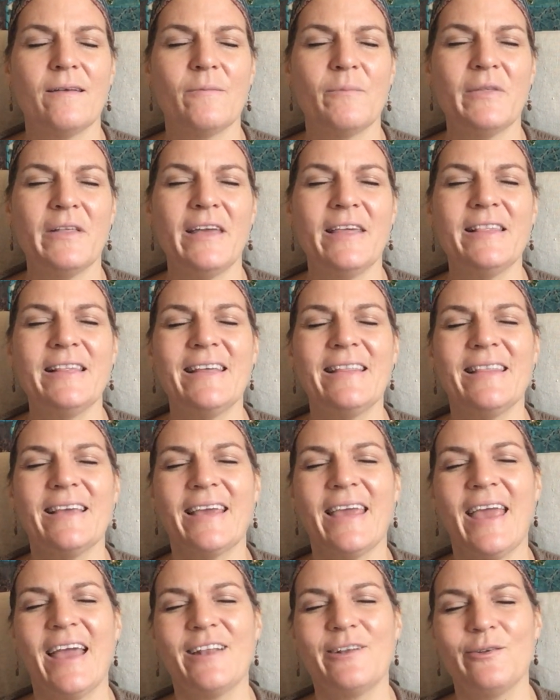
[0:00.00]
placing the
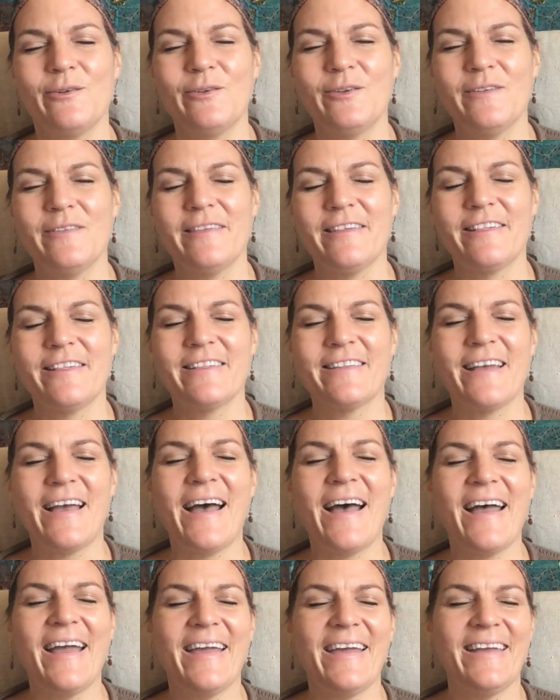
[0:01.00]
candle to the
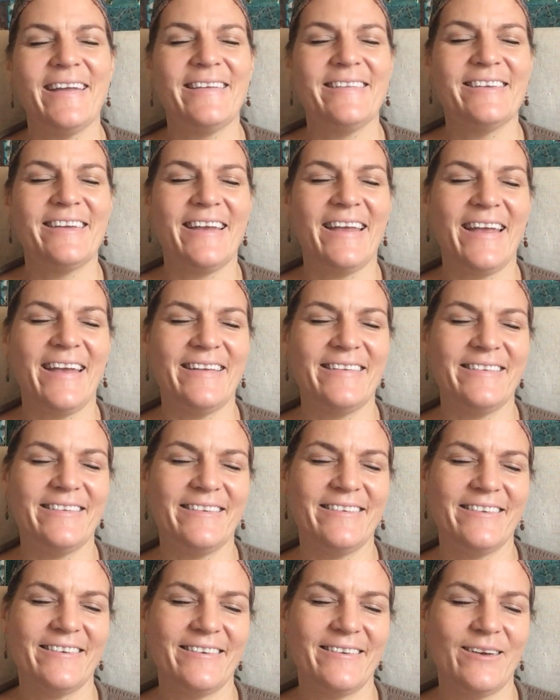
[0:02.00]
side
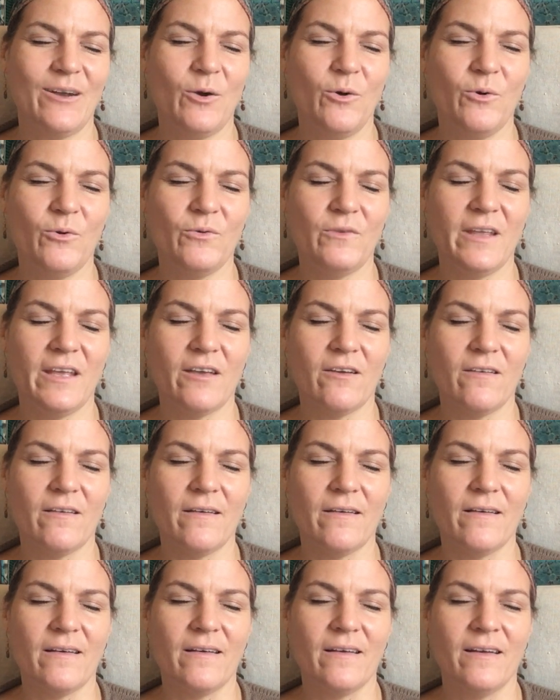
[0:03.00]
and holding
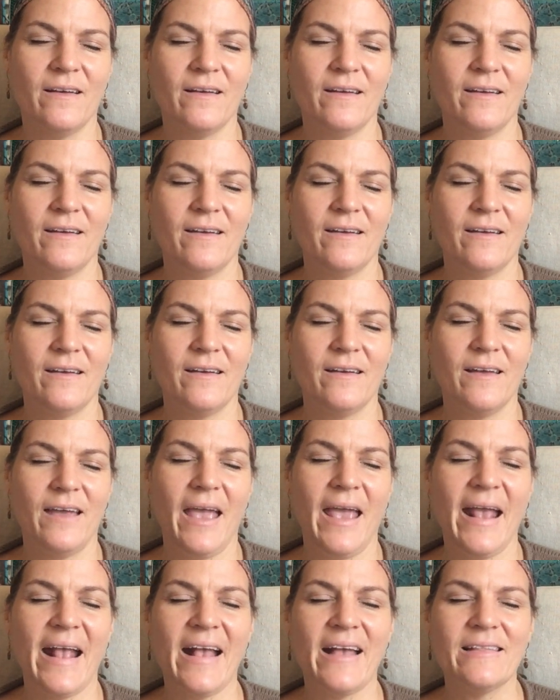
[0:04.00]
her
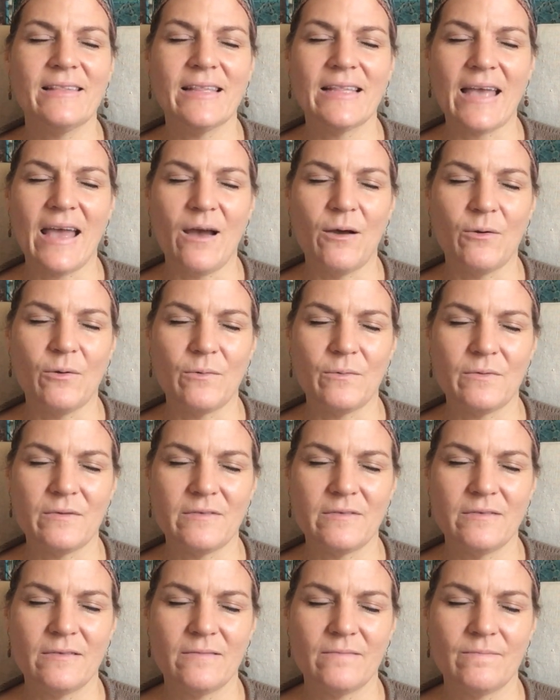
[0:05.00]
hands out,
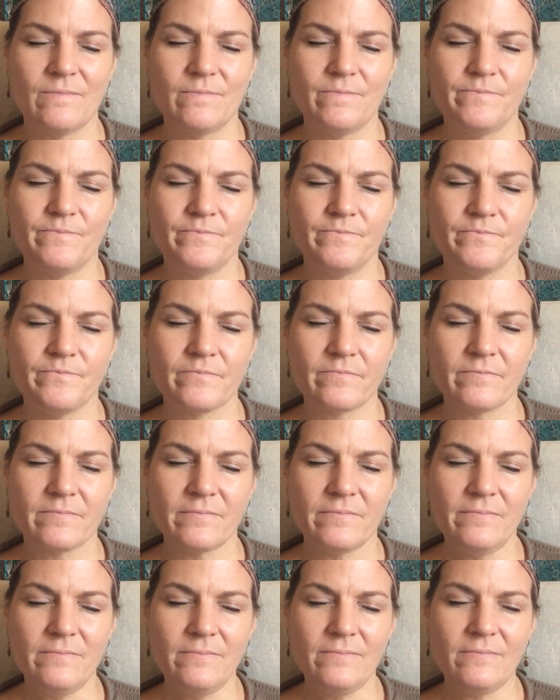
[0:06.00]

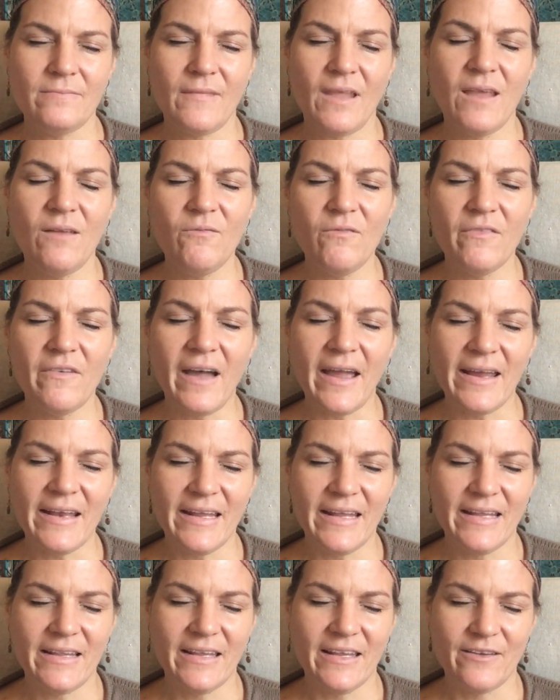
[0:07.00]

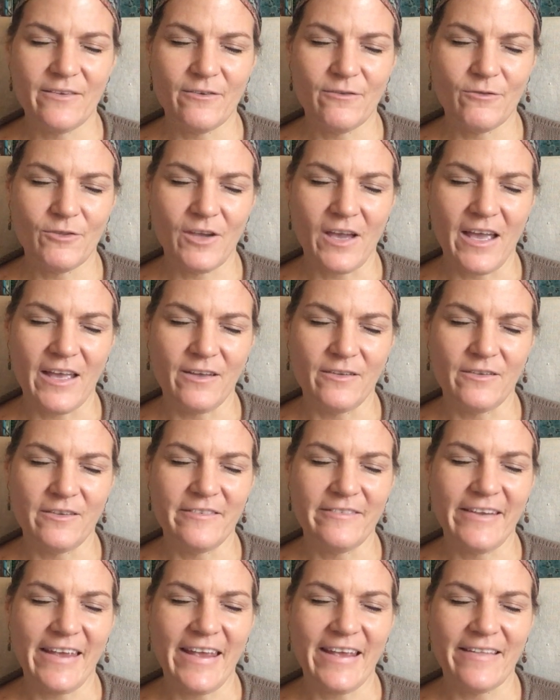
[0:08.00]
inviting the inner child to
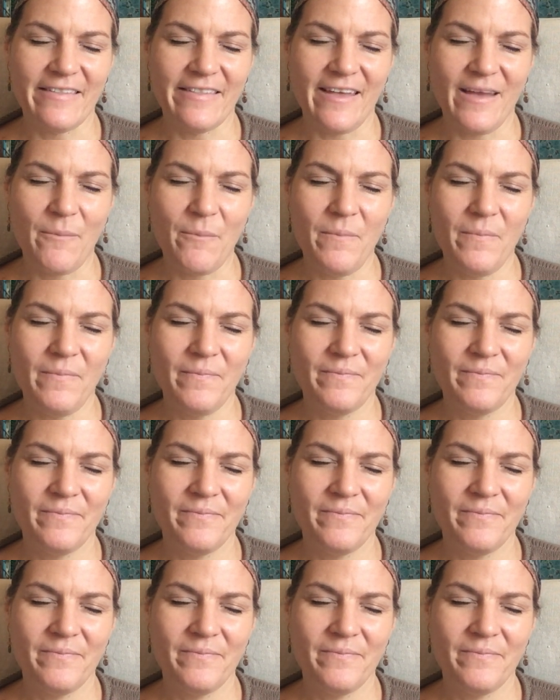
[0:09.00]
take them